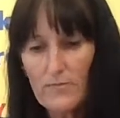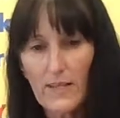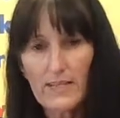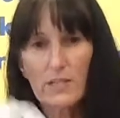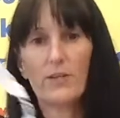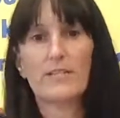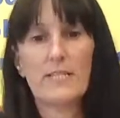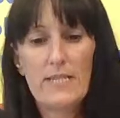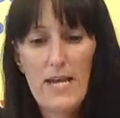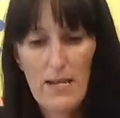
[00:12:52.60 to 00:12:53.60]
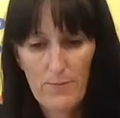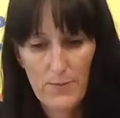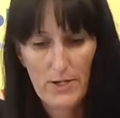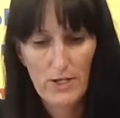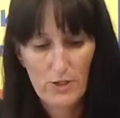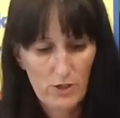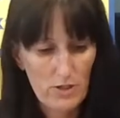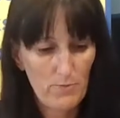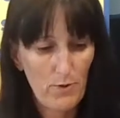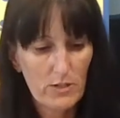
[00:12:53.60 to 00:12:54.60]
is going to tape to
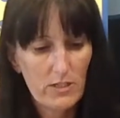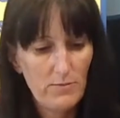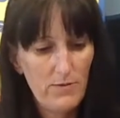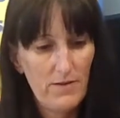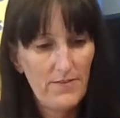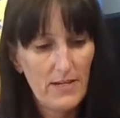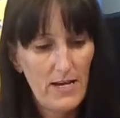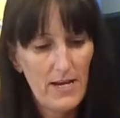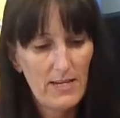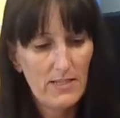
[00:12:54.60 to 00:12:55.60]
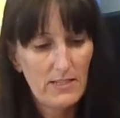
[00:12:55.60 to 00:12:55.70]
the bottom of the kite.